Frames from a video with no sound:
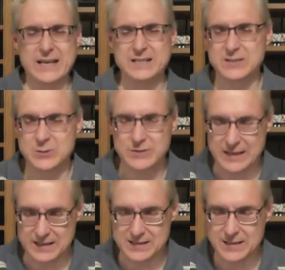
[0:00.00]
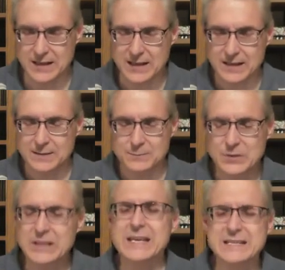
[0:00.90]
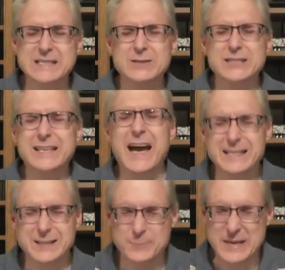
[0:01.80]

to do this, please, there's got to be